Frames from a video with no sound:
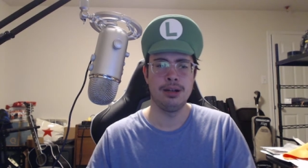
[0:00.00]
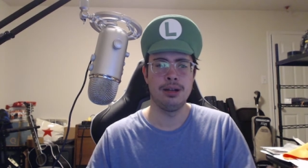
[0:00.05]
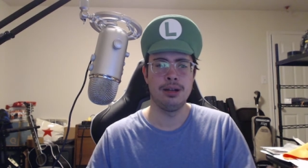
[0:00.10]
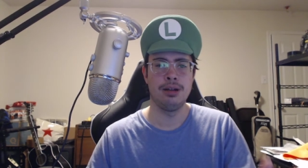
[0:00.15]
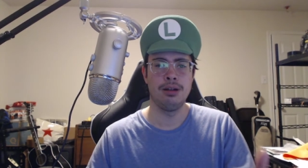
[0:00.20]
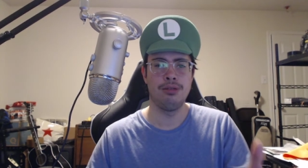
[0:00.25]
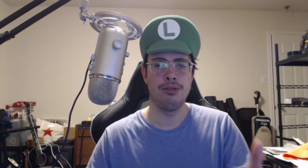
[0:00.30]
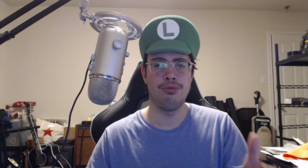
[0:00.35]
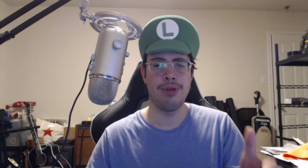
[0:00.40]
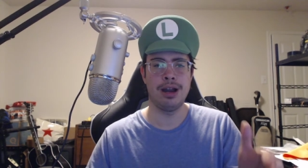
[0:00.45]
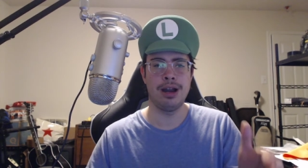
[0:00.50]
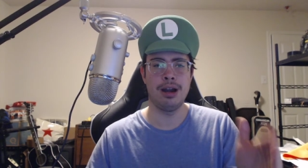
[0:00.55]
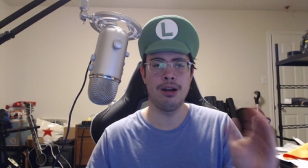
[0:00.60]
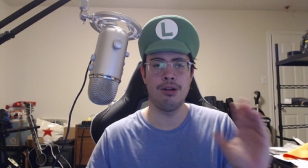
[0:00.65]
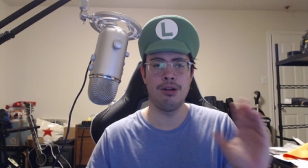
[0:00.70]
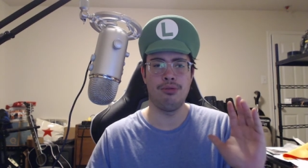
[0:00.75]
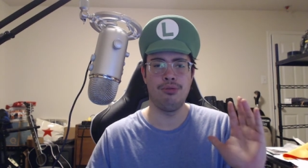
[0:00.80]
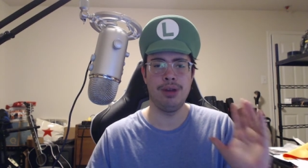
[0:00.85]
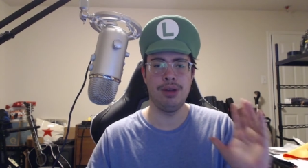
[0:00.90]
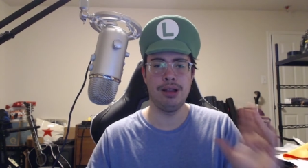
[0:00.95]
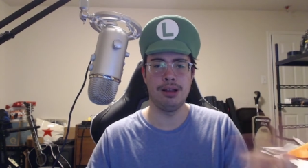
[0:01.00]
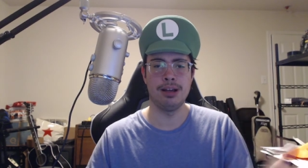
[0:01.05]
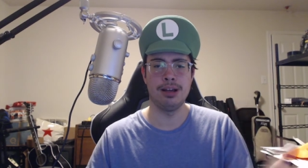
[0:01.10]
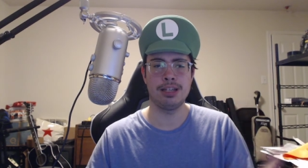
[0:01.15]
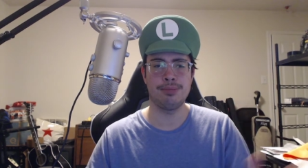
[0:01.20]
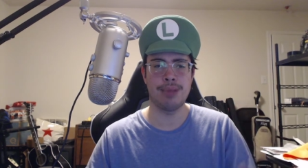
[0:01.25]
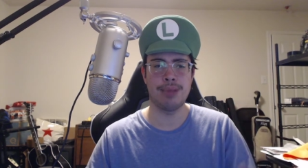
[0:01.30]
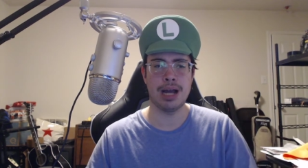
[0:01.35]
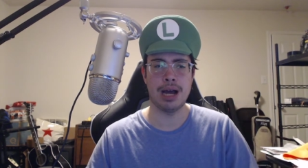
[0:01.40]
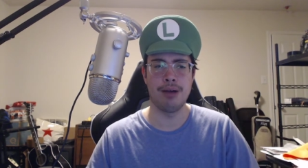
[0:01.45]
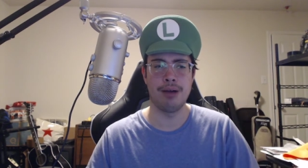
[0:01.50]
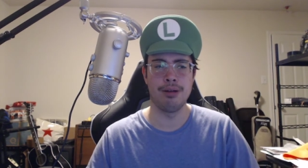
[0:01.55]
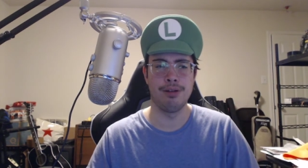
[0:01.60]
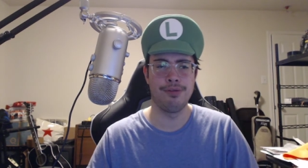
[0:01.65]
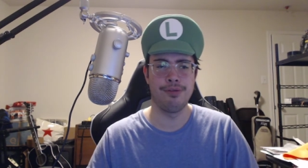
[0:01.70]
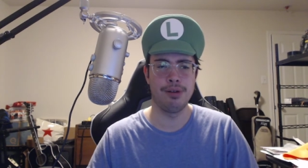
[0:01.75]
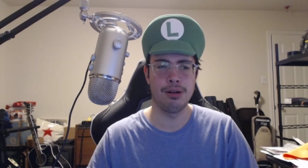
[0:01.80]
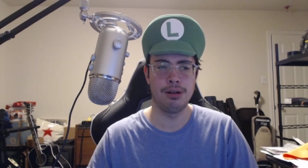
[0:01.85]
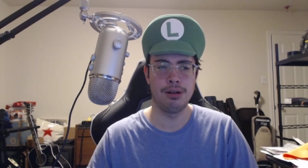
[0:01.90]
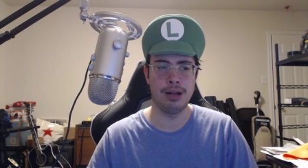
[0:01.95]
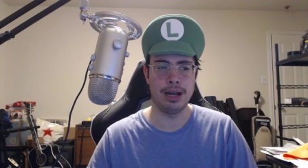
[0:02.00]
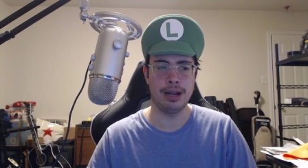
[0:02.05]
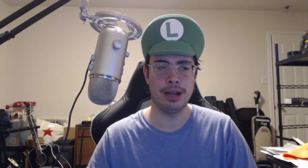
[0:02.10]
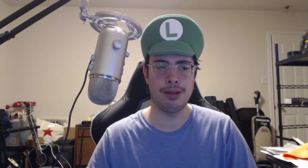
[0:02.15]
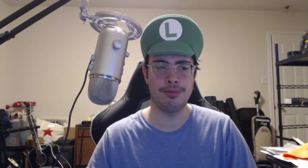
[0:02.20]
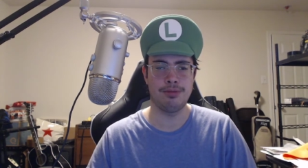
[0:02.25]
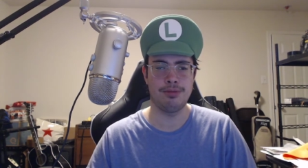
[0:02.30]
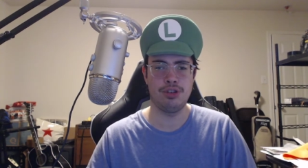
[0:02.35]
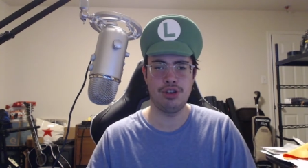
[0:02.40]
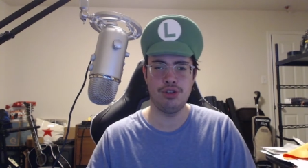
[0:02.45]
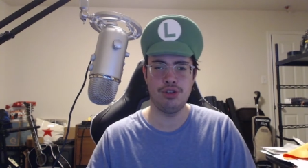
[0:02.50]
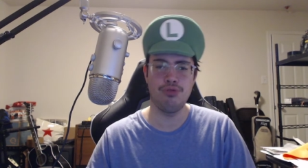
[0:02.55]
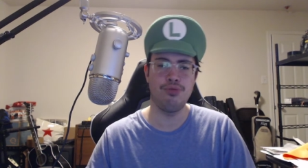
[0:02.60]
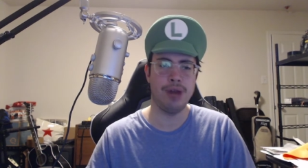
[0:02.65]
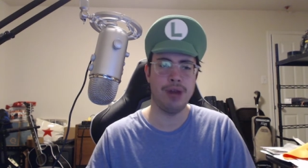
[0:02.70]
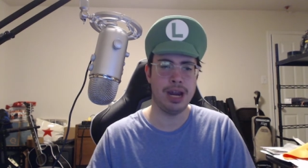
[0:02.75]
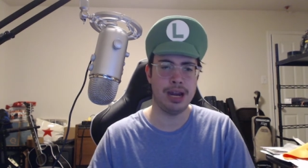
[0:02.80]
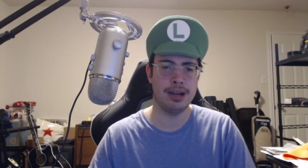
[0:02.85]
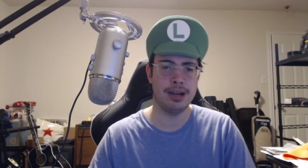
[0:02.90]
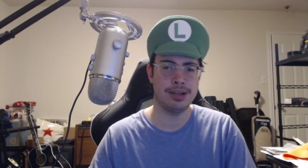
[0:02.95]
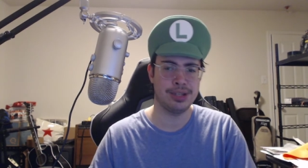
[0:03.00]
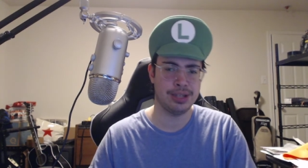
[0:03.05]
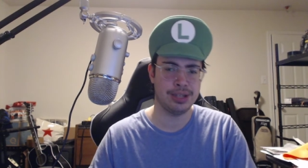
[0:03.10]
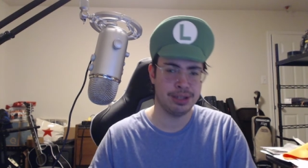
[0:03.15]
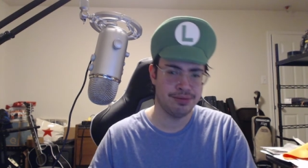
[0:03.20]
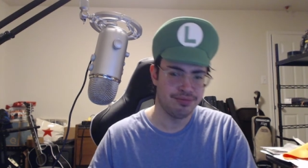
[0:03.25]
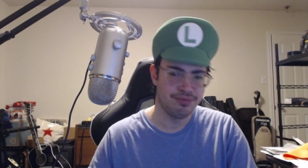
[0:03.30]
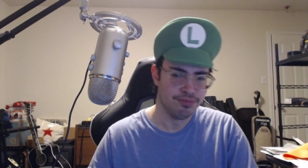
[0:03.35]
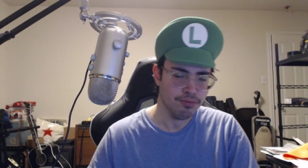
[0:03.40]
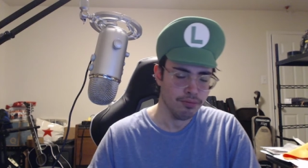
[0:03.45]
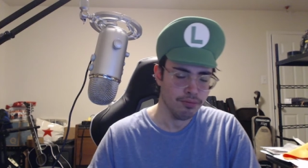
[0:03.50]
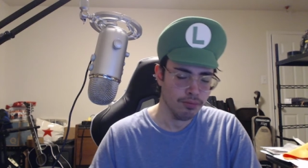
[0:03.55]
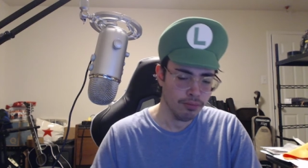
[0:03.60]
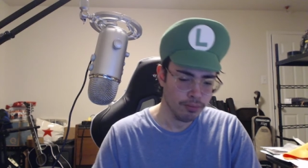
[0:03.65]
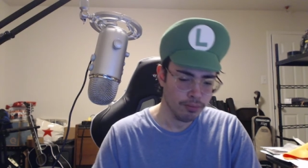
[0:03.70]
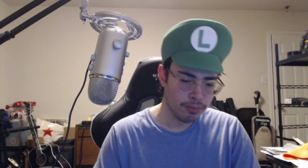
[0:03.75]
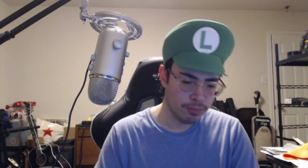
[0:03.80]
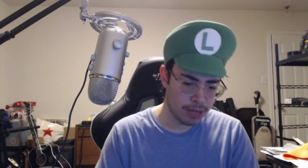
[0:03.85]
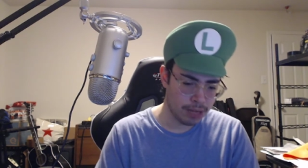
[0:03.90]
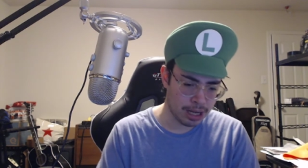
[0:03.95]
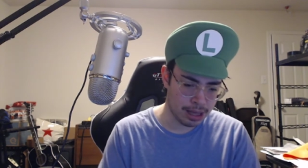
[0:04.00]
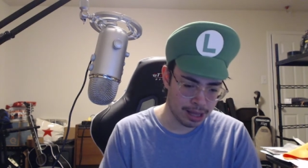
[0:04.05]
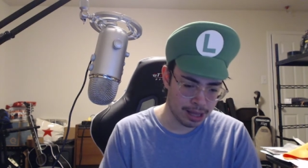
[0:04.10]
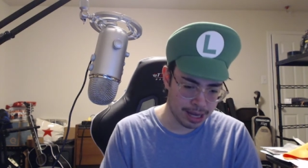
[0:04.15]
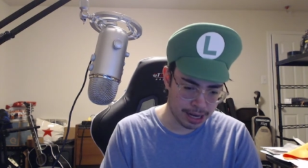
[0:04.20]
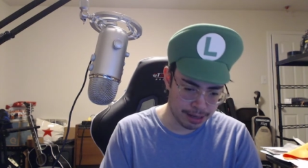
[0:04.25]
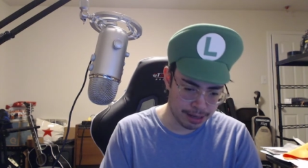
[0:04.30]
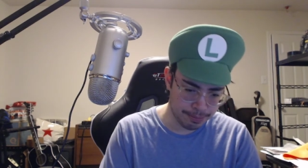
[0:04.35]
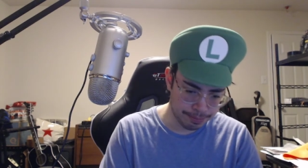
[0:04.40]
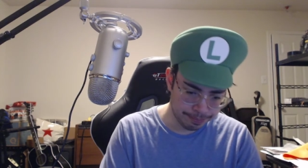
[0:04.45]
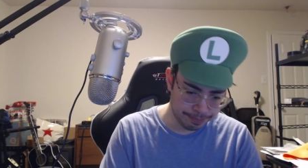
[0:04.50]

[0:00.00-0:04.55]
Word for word: where we lost power for like two weeks, and then